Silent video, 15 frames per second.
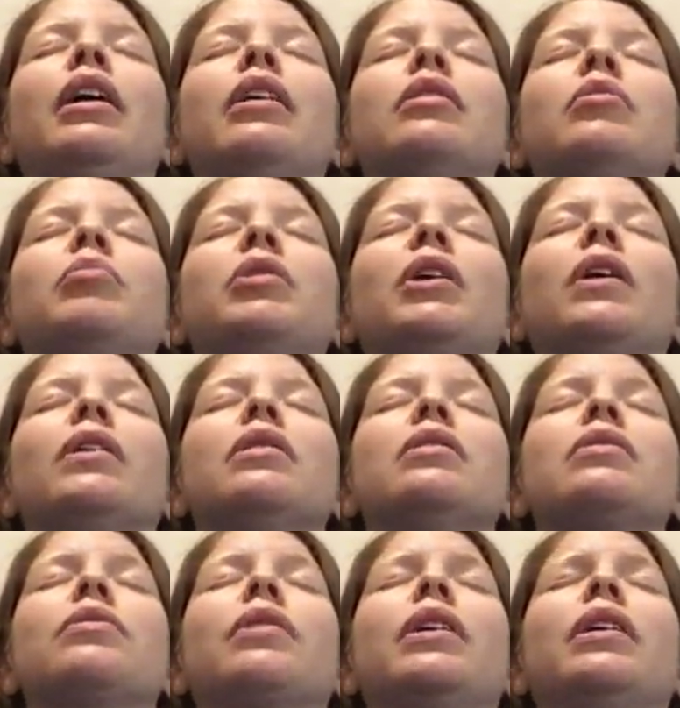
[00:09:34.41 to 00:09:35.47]
And to be
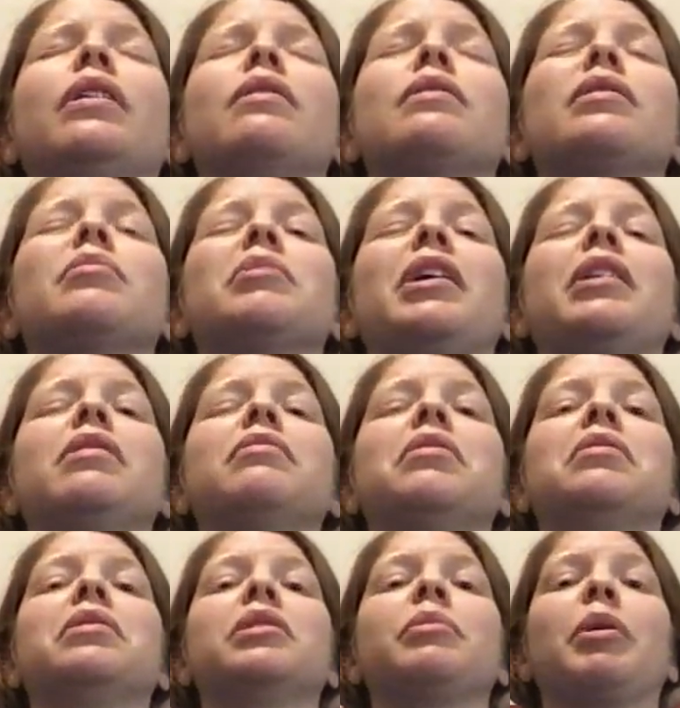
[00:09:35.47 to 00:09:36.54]
honest, right now as I'm kind of
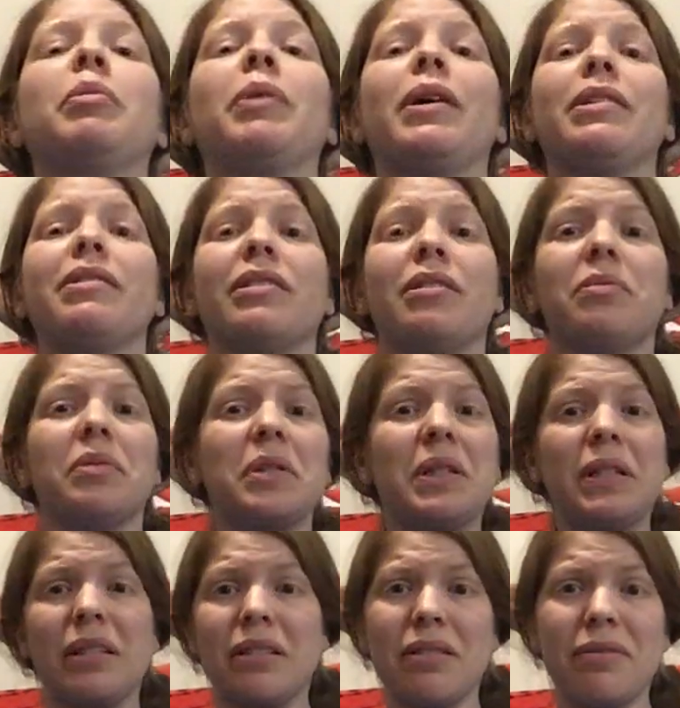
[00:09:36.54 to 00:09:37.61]
holding my breath, it really
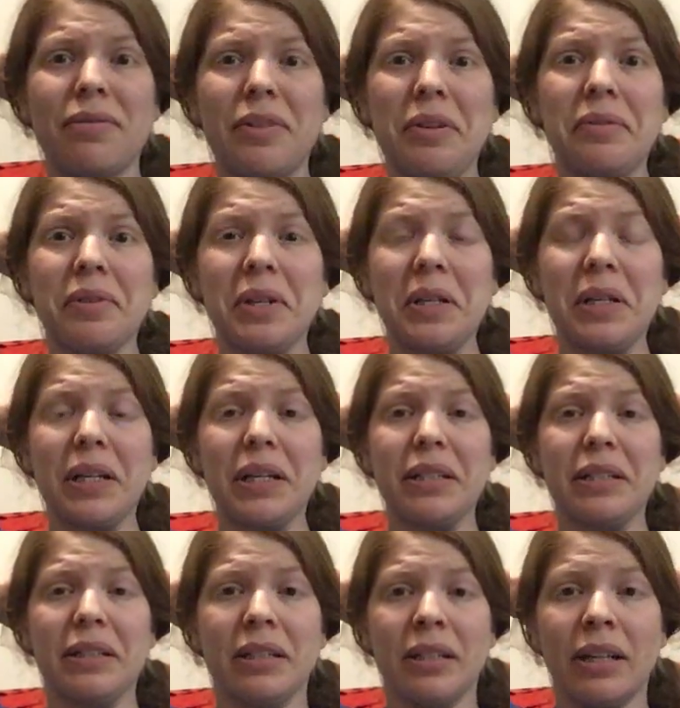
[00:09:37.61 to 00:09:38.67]
doesn't feel very good.
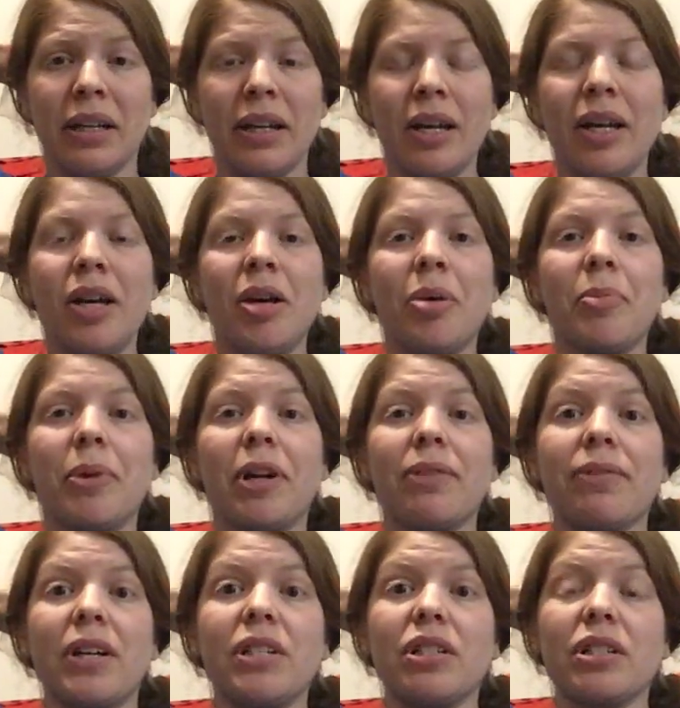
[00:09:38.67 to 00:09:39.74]
But
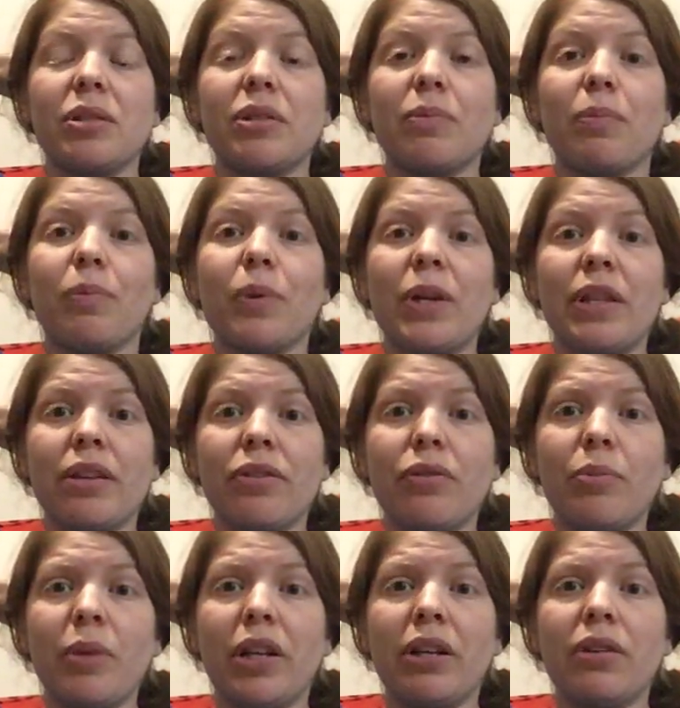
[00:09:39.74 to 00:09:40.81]
if I just breathe in
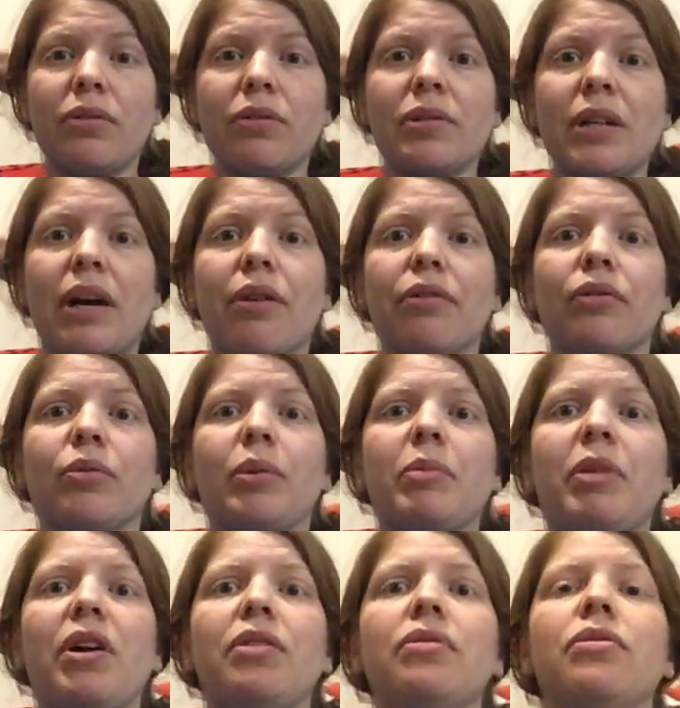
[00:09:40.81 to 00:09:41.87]
through my nose, out through my
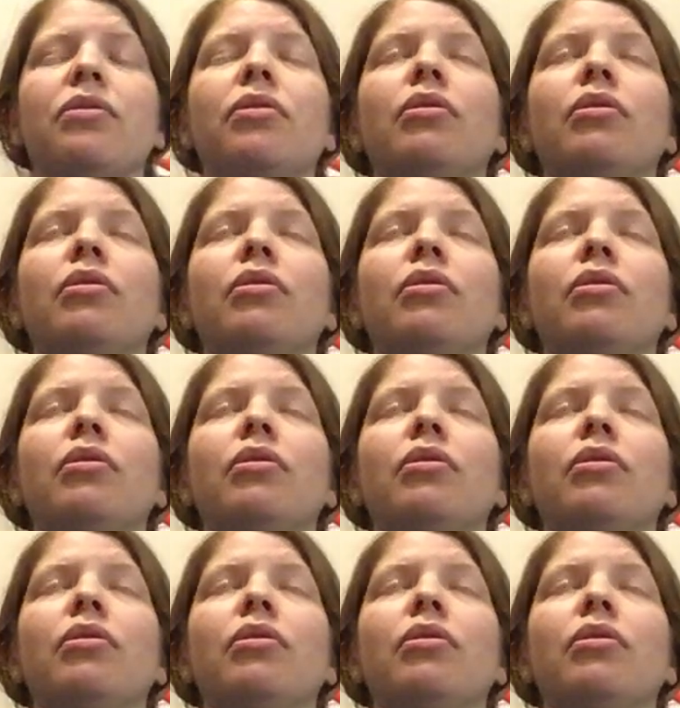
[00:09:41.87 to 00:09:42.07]
mouth,